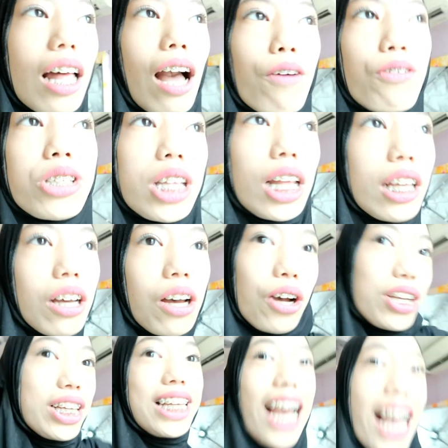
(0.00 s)
like I was like,
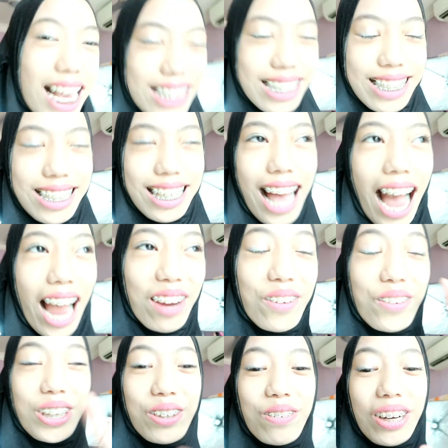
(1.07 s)
oh yes, I
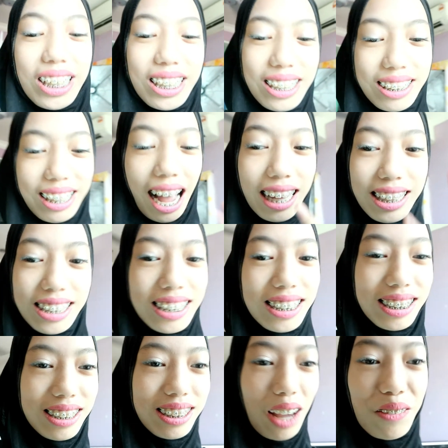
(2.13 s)
really wanna.
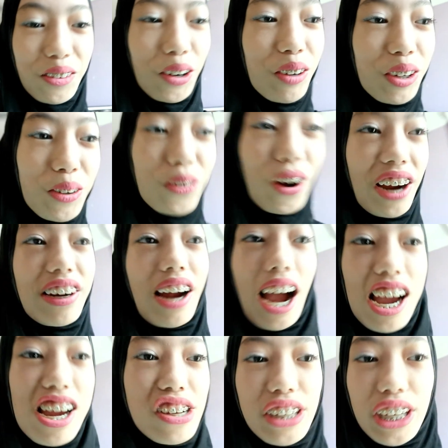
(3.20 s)
I'm going to wear
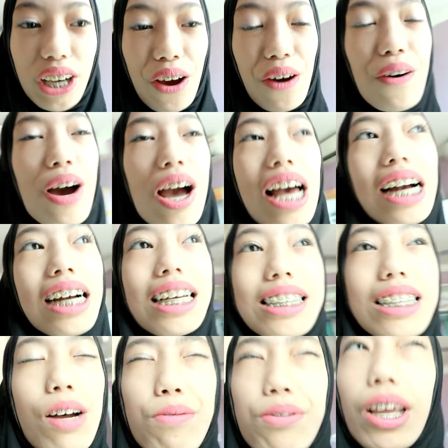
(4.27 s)
eyeshadow, cause
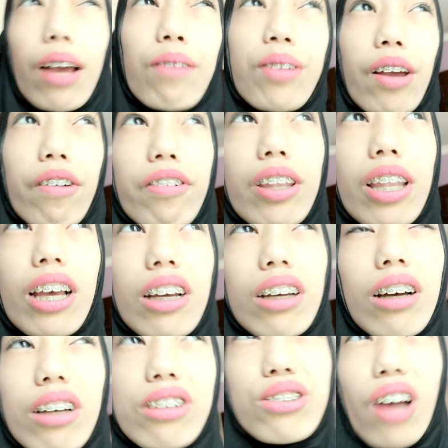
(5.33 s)
sometimes I feel
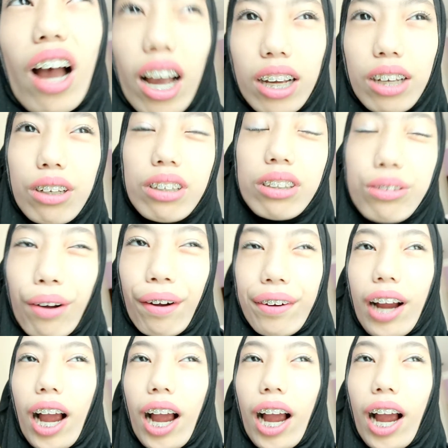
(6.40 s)
like, should I wear